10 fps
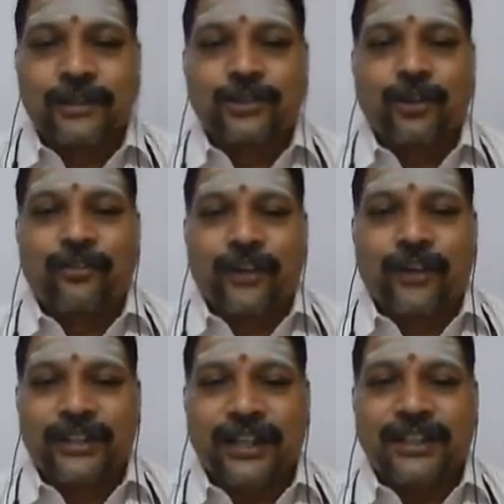So
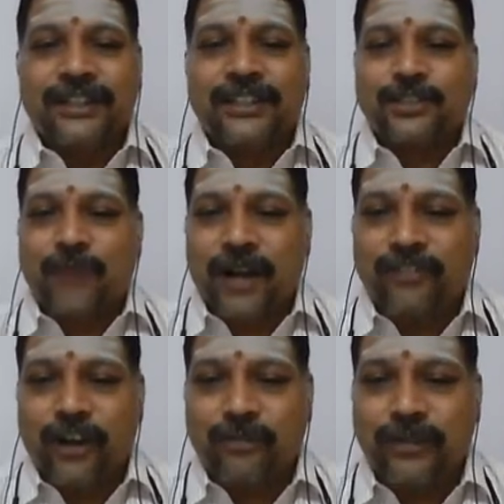for that, the small
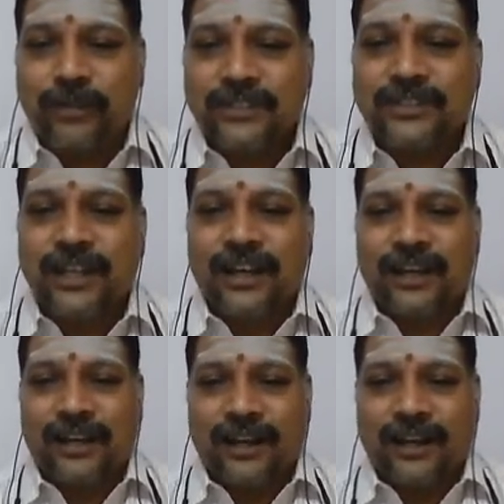farmers
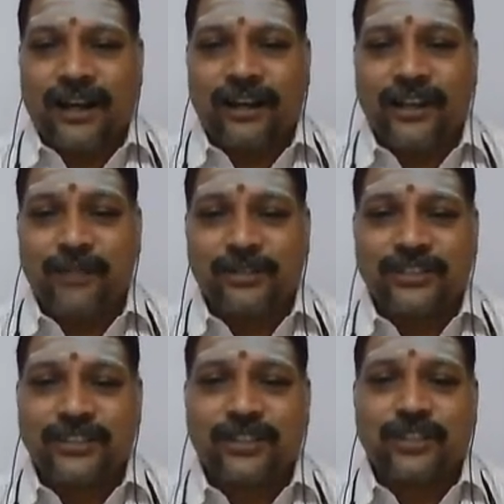
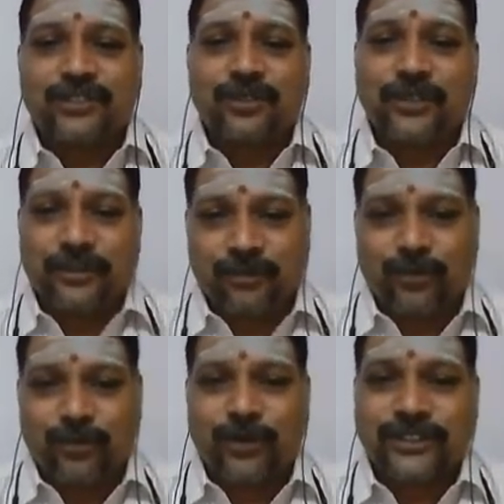agri-business consortium
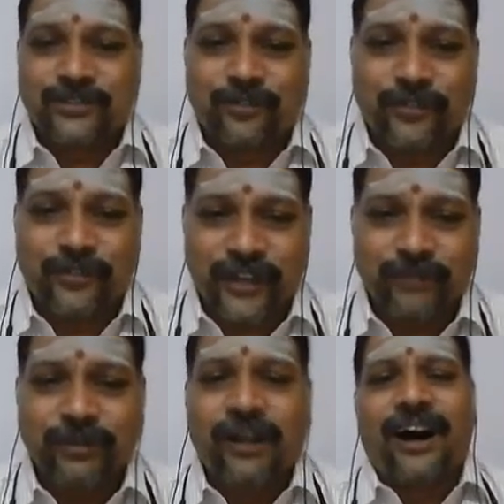was framed,
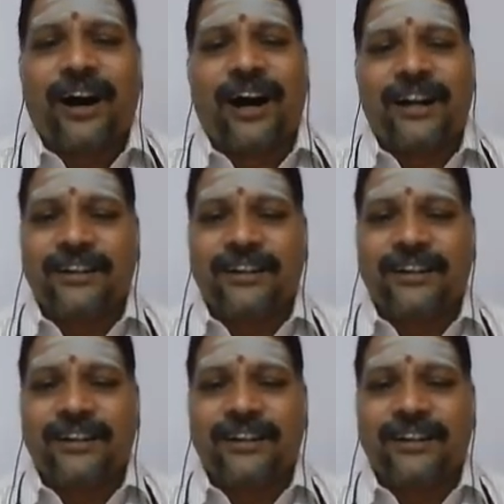and